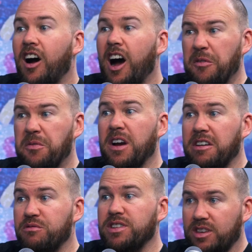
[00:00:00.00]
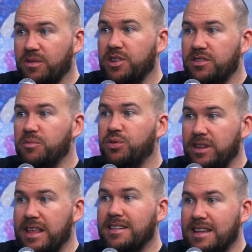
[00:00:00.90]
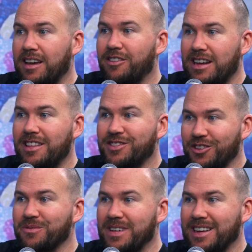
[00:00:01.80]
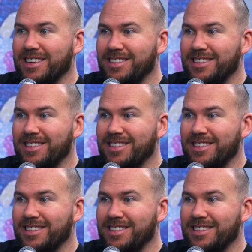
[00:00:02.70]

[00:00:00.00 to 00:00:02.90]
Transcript: I'm very risk averse for putting that 10 grand in the stock market.